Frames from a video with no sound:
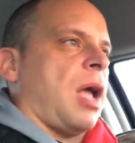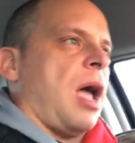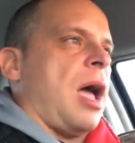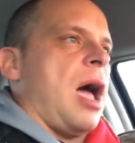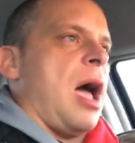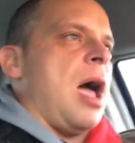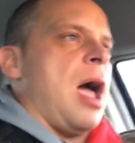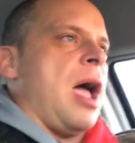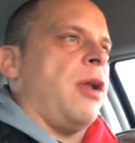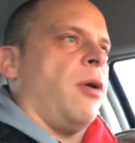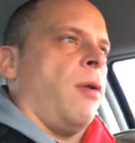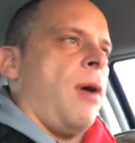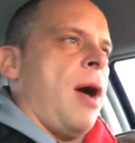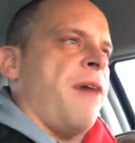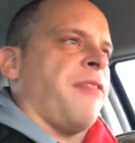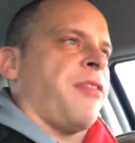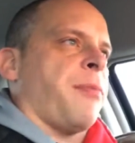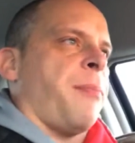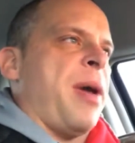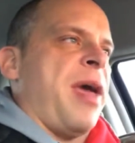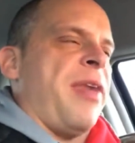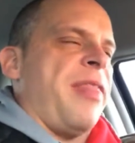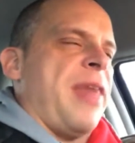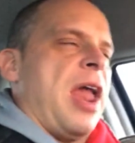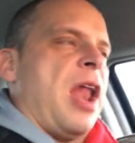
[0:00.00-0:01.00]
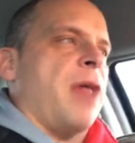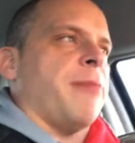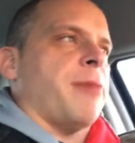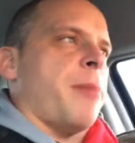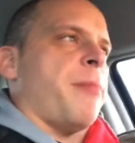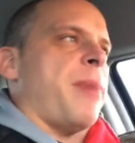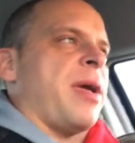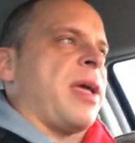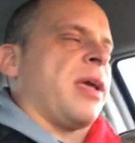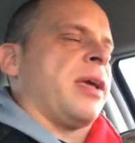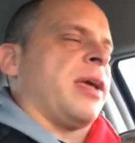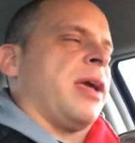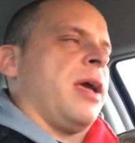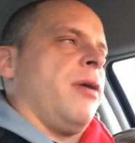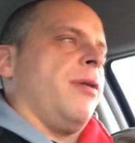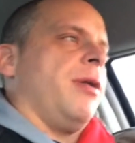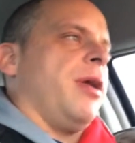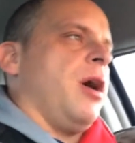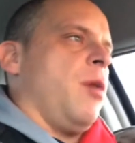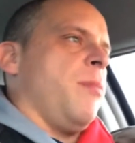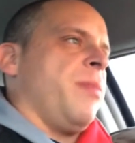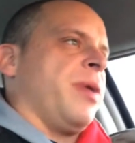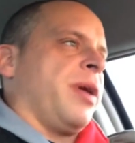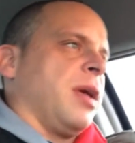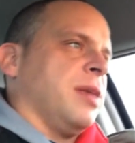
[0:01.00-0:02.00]
I don't have to pay that on my bank account
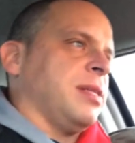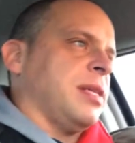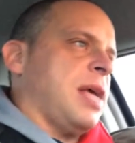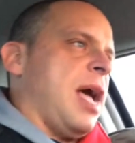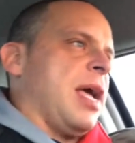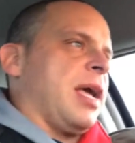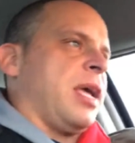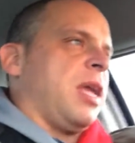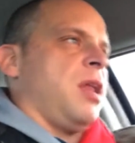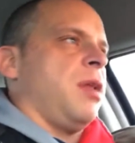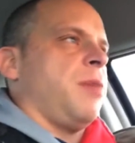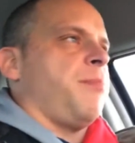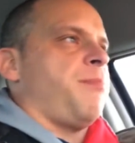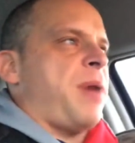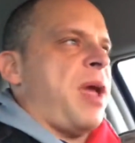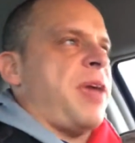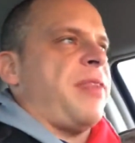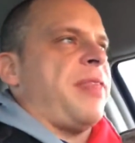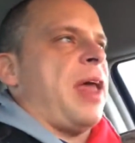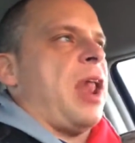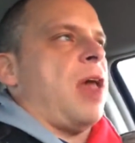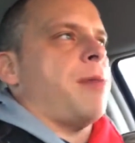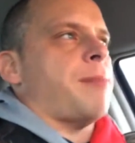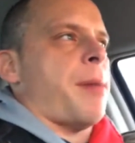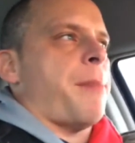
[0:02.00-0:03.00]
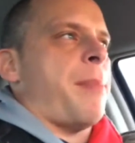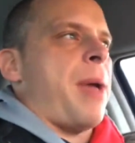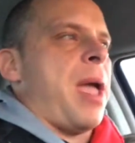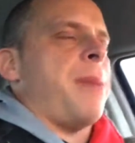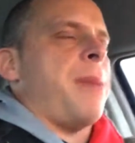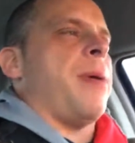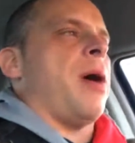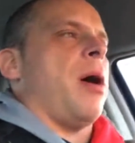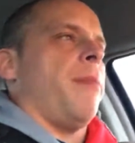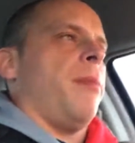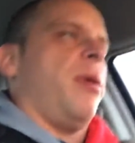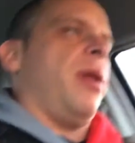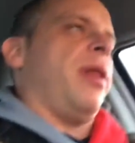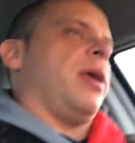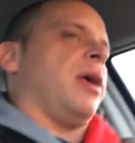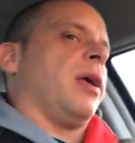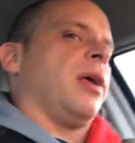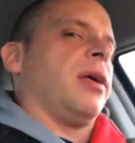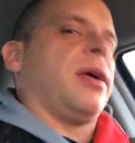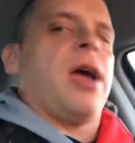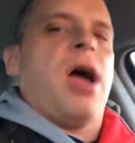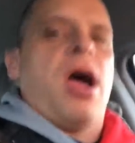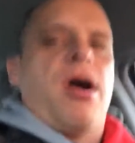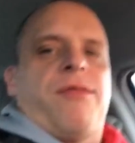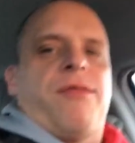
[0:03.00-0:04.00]
now because I can pay that on my PayPal money
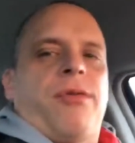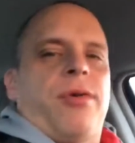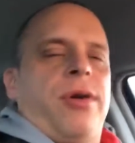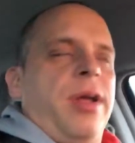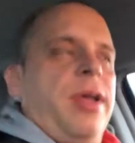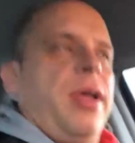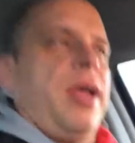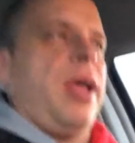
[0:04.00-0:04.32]
and cover it.